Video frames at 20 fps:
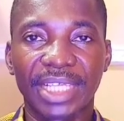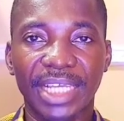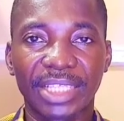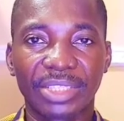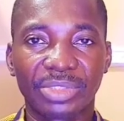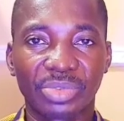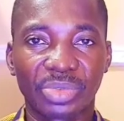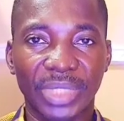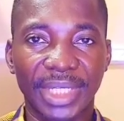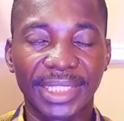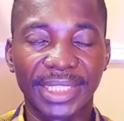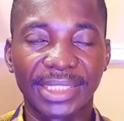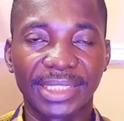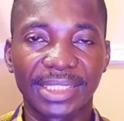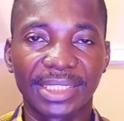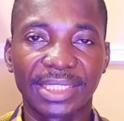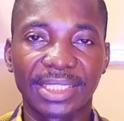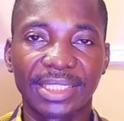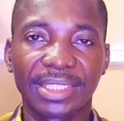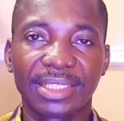night sweat.
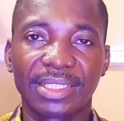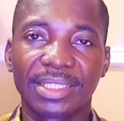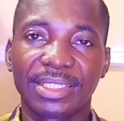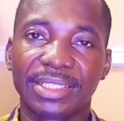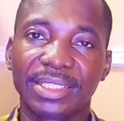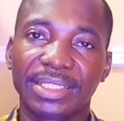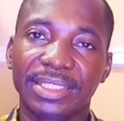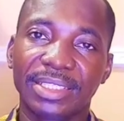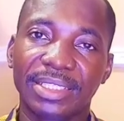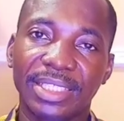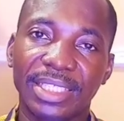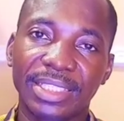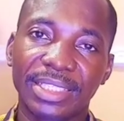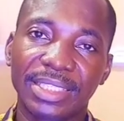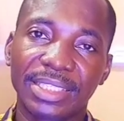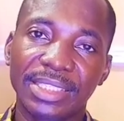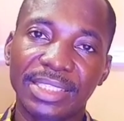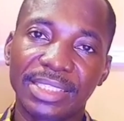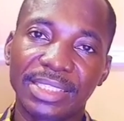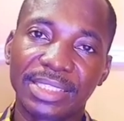
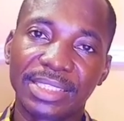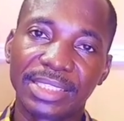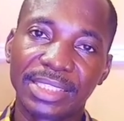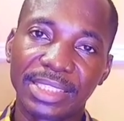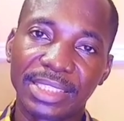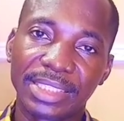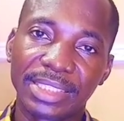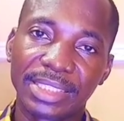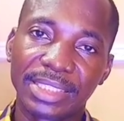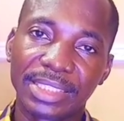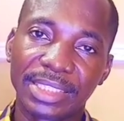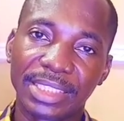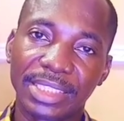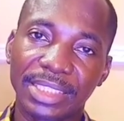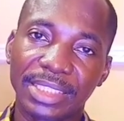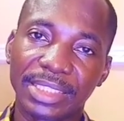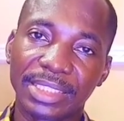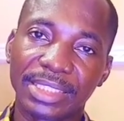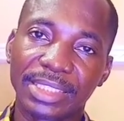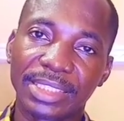Then the sixth
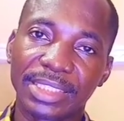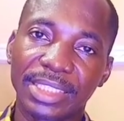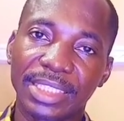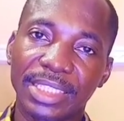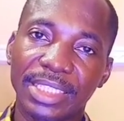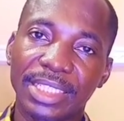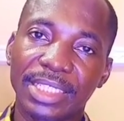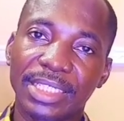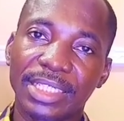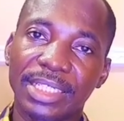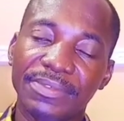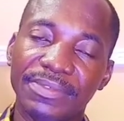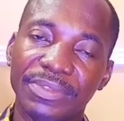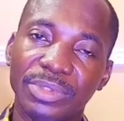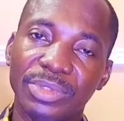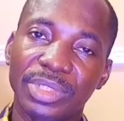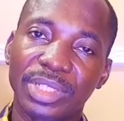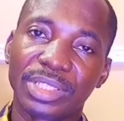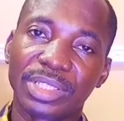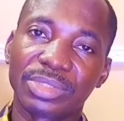is
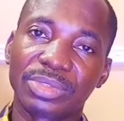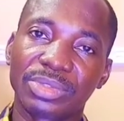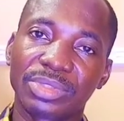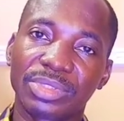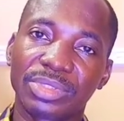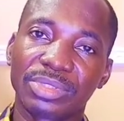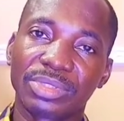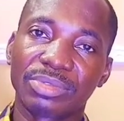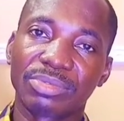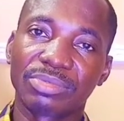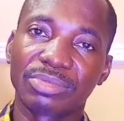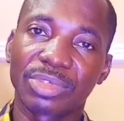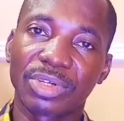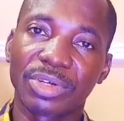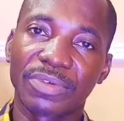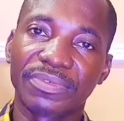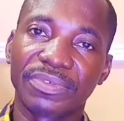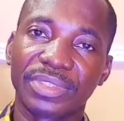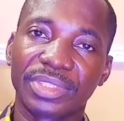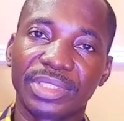individuals
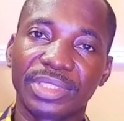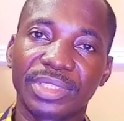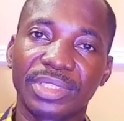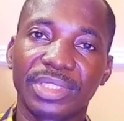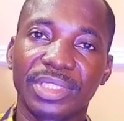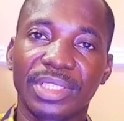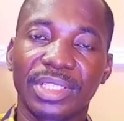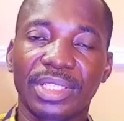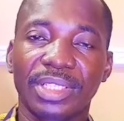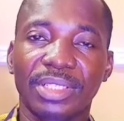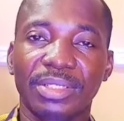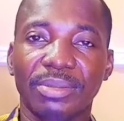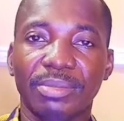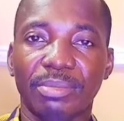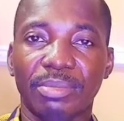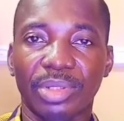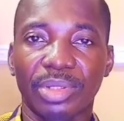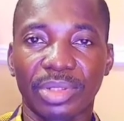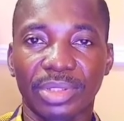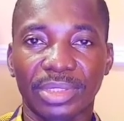coughing
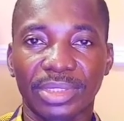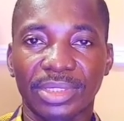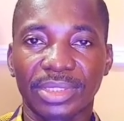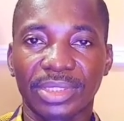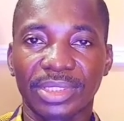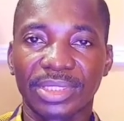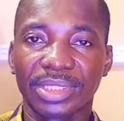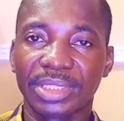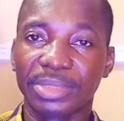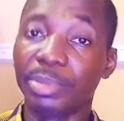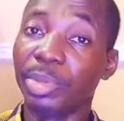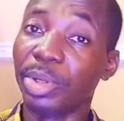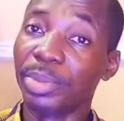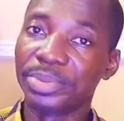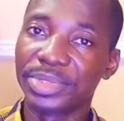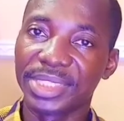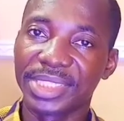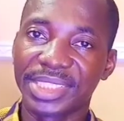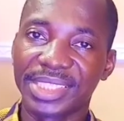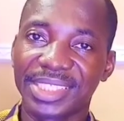blood,
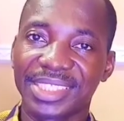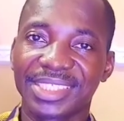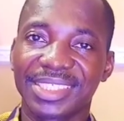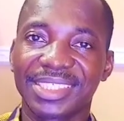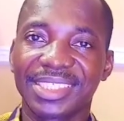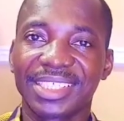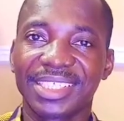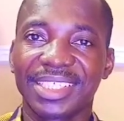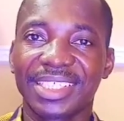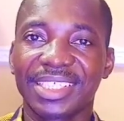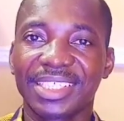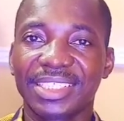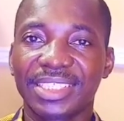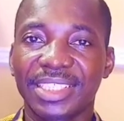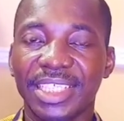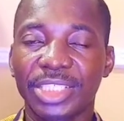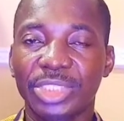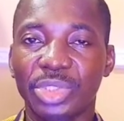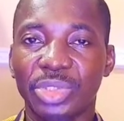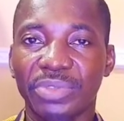hemoptysis.
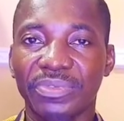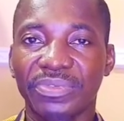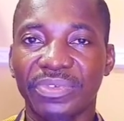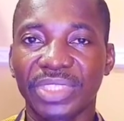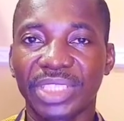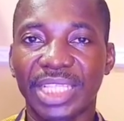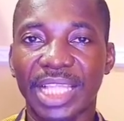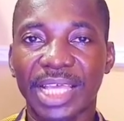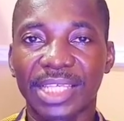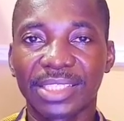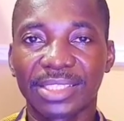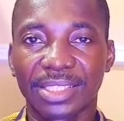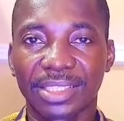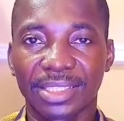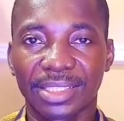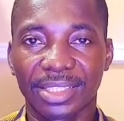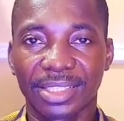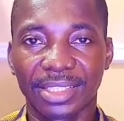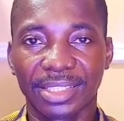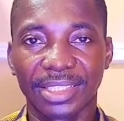Stay tuned for the
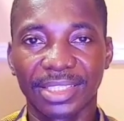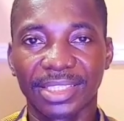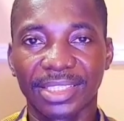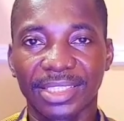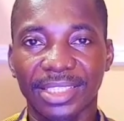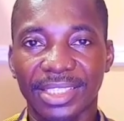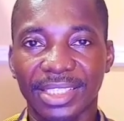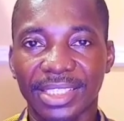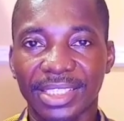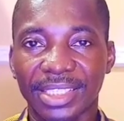last three